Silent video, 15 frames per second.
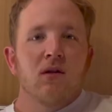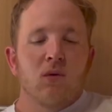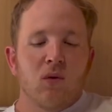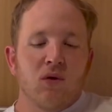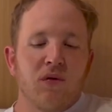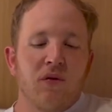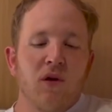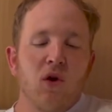
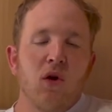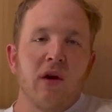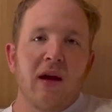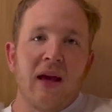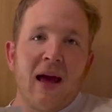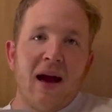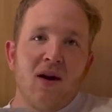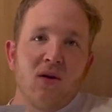We're
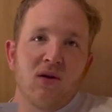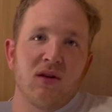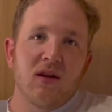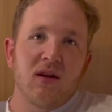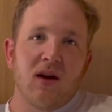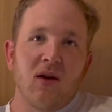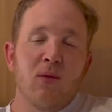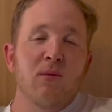filling out,
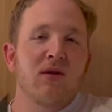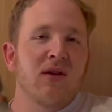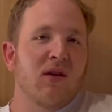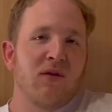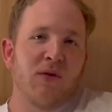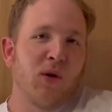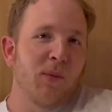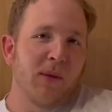I almost
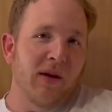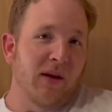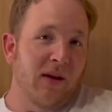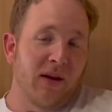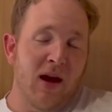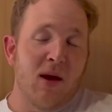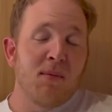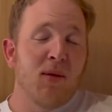said filming
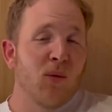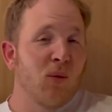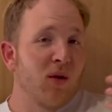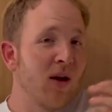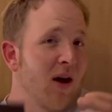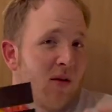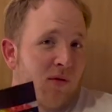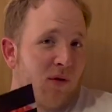again, but we're
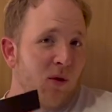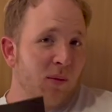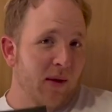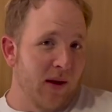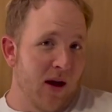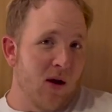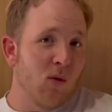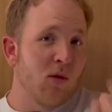not
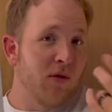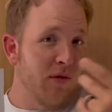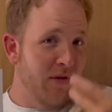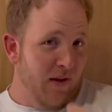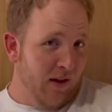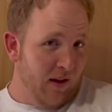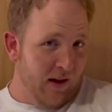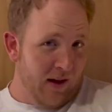filming out, we're
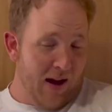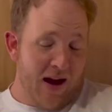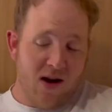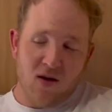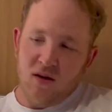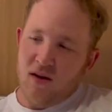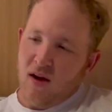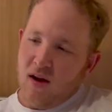filling
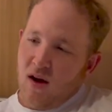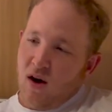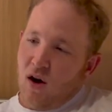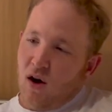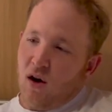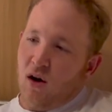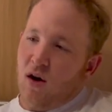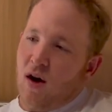out
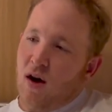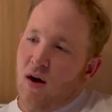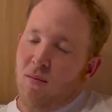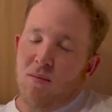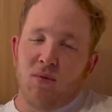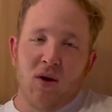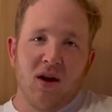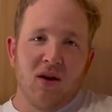our
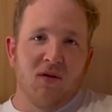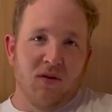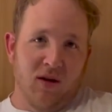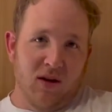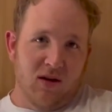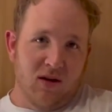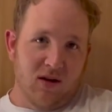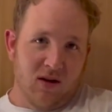
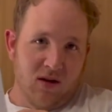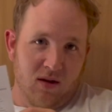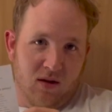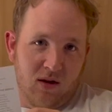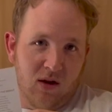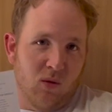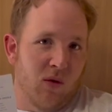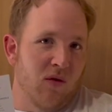breakfast.
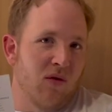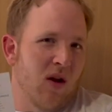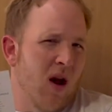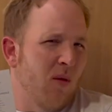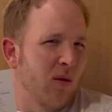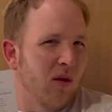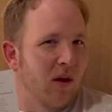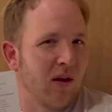So we've
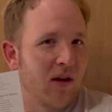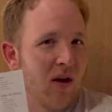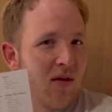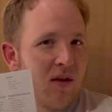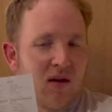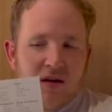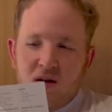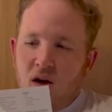not really done
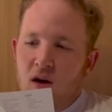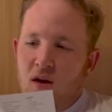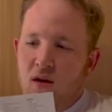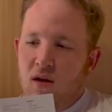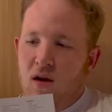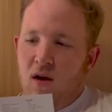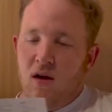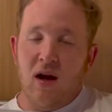this
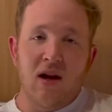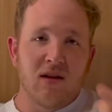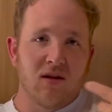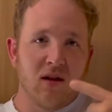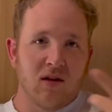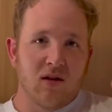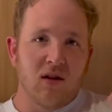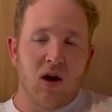on as
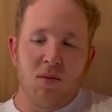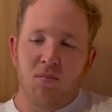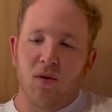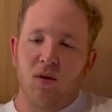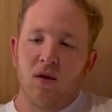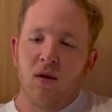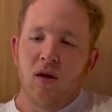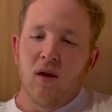a
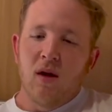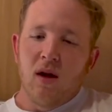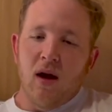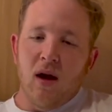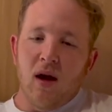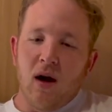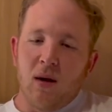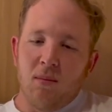couple,
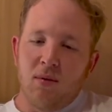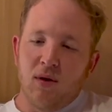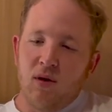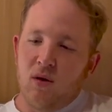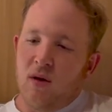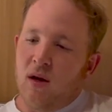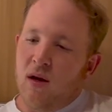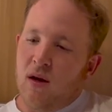but
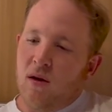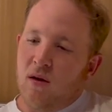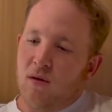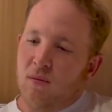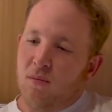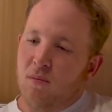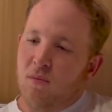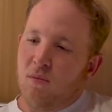you can
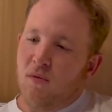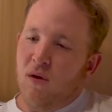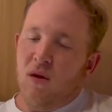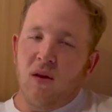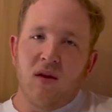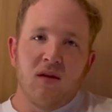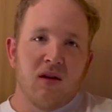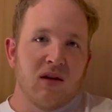fill
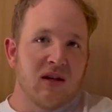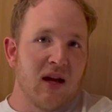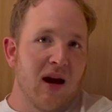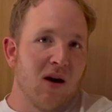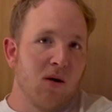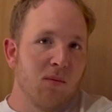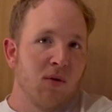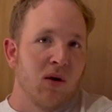this
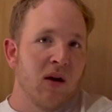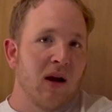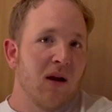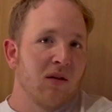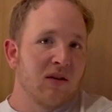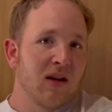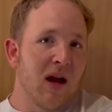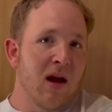out, put it
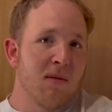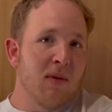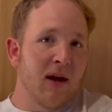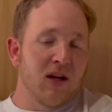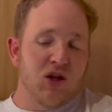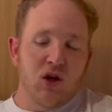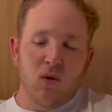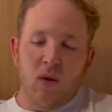outside
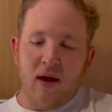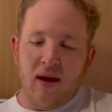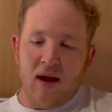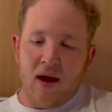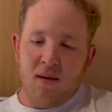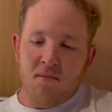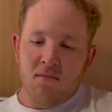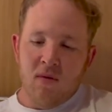by 2
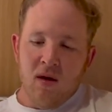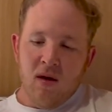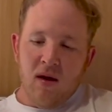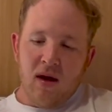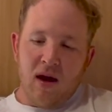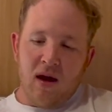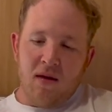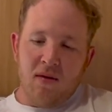a.m.
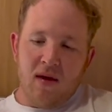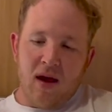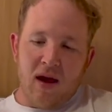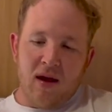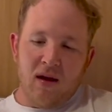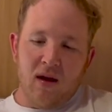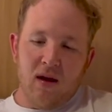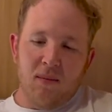and
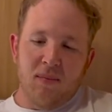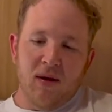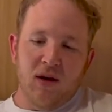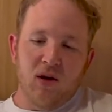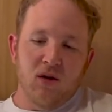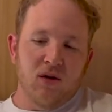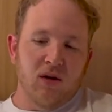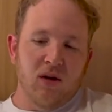then pick
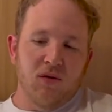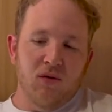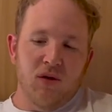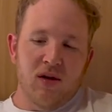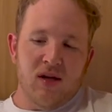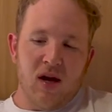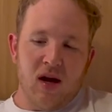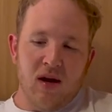your
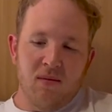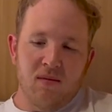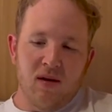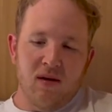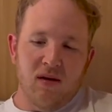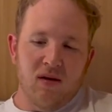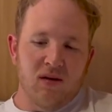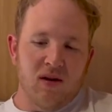delivery time,
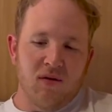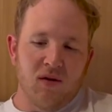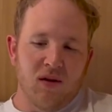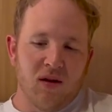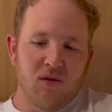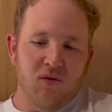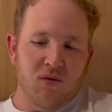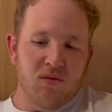and there's
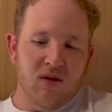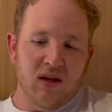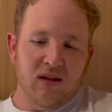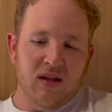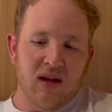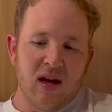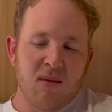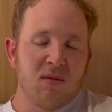everything from
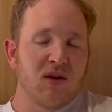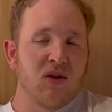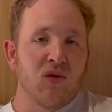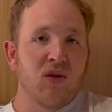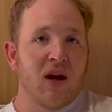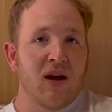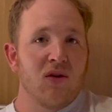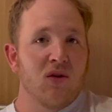6 a.m. until
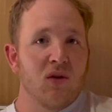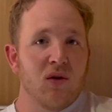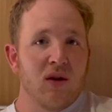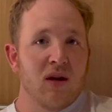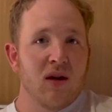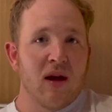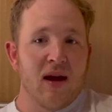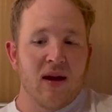
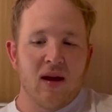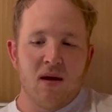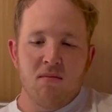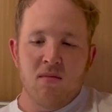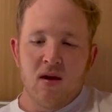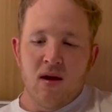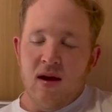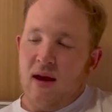9:30
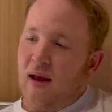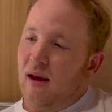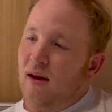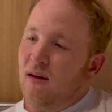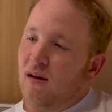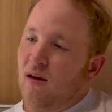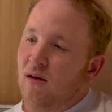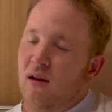a.m.
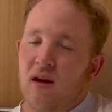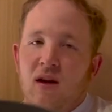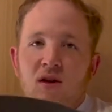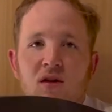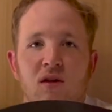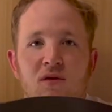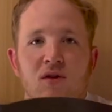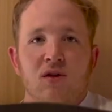and they can
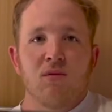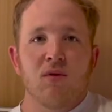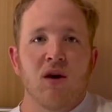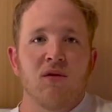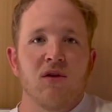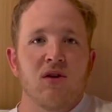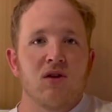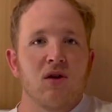deliver some
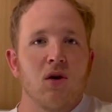breakfast.